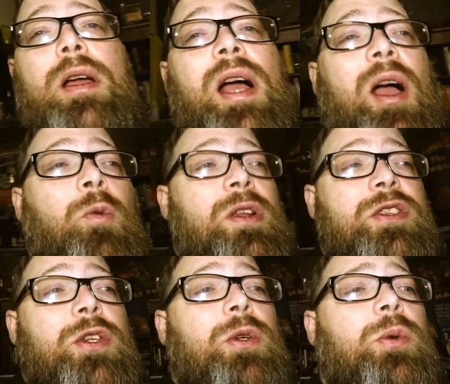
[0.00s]
I went
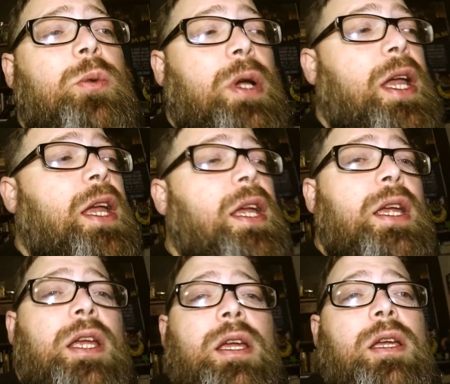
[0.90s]
to
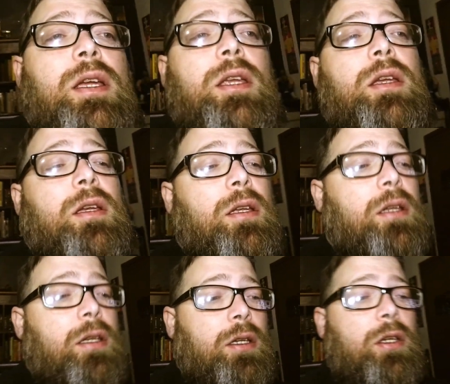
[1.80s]
a
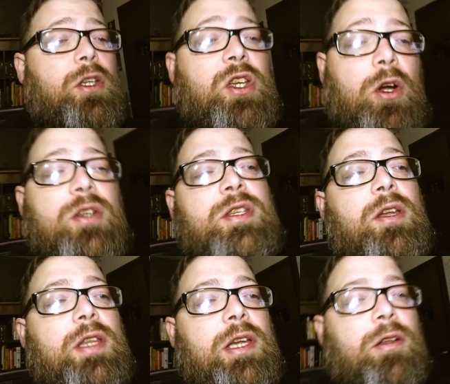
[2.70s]
yard sale
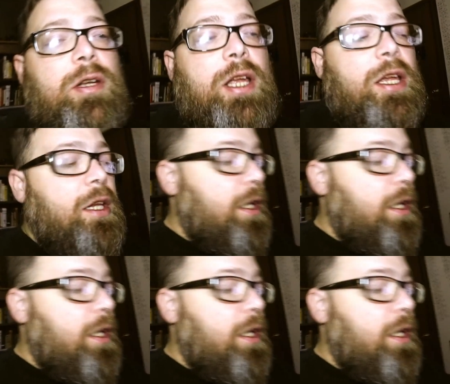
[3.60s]
the other day,